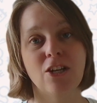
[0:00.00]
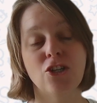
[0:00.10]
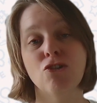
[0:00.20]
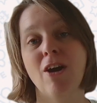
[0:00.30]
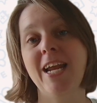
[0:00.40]

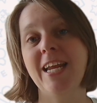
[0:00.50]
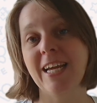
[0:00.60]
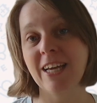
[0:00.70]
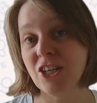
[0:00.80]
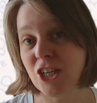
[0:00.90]

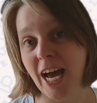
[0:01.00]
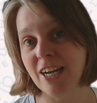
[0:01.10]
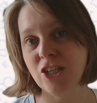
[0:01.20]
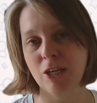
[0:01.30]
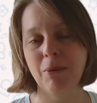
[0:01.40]
training
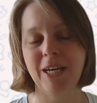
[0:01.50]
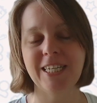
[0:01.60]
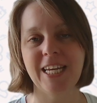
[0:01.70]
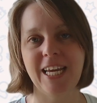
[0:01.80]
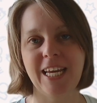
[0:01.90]
Chat
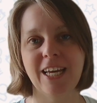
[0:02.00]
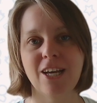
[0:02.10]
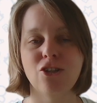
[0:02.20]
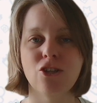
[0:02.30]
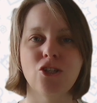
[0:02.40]
GPT
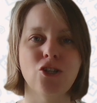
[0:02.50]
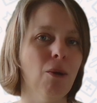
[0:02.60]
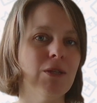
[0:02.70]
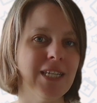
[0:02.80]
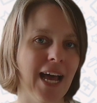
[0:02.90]
to
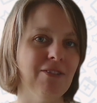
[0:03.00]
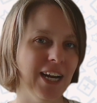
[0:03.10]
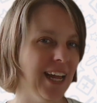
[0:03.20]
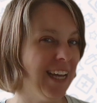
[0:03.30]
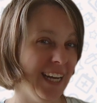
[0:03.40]
stop sounding
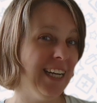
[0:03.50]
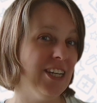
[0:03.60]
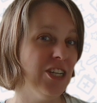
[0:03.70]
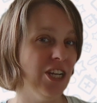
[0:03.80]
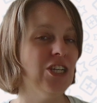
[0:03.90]
like an
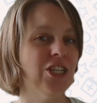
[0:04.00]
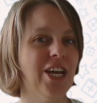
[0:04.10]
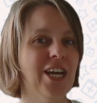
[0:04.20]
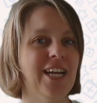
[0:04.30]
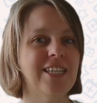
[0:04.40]
English
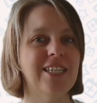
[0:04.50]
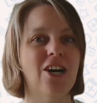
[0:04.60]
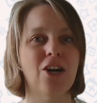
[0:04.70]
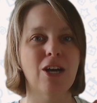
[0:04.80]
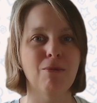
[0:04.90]
teacher and
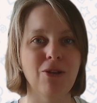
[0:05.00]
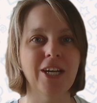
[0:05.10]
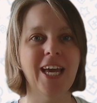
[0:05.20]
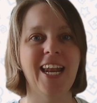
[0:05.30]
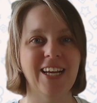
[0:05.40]
start
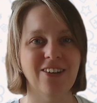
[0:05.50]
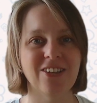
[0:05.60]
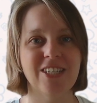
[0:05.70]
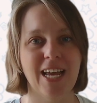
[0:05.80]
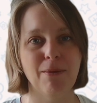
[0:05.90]
communicating on the
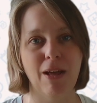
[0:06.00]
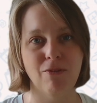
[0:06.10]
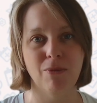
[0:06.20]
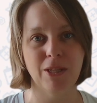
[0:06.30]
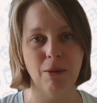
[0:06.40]
same
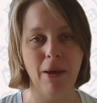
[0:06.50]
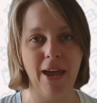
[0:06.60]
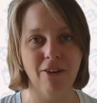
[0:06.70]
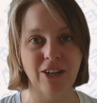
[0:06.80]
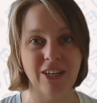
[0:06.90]
level with the
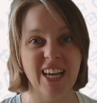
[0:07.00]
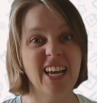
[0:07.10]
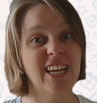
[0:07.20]
parent